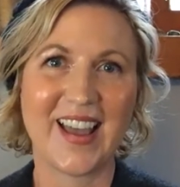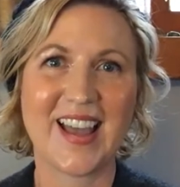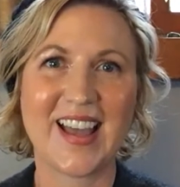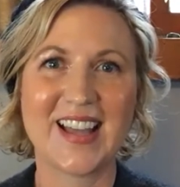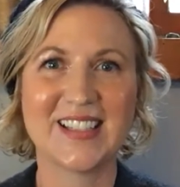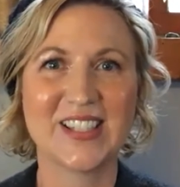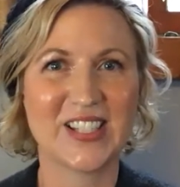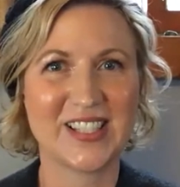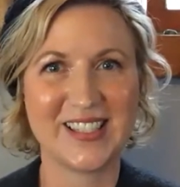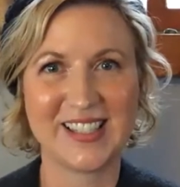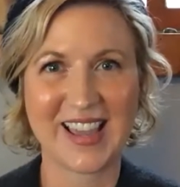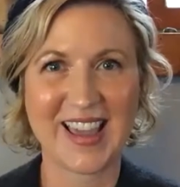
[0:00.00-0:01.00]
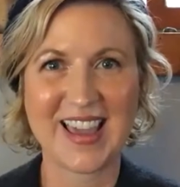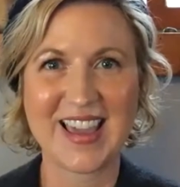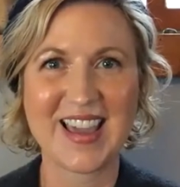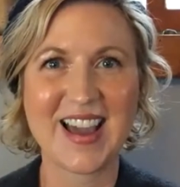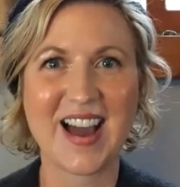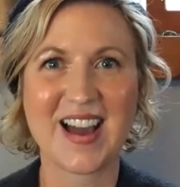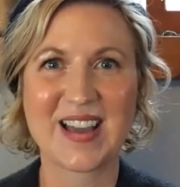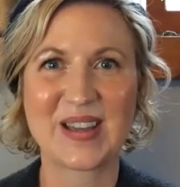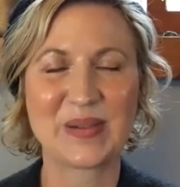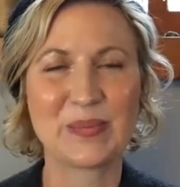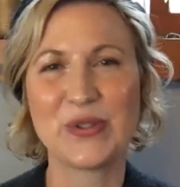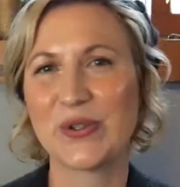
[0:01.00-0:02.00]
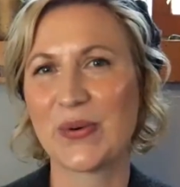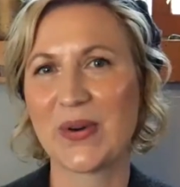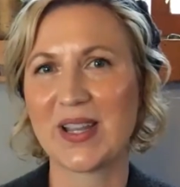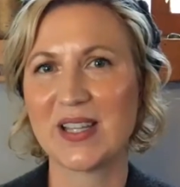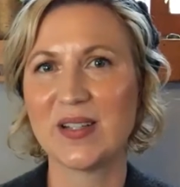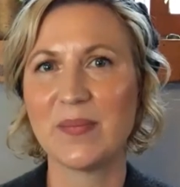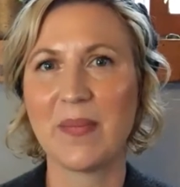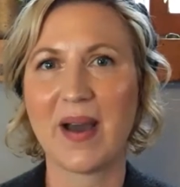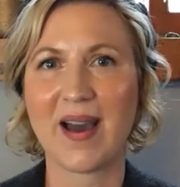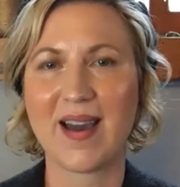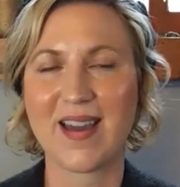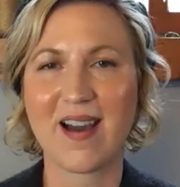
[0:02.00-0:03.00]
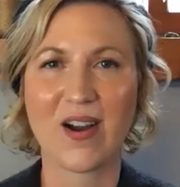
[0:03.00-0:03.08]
And today I am joined by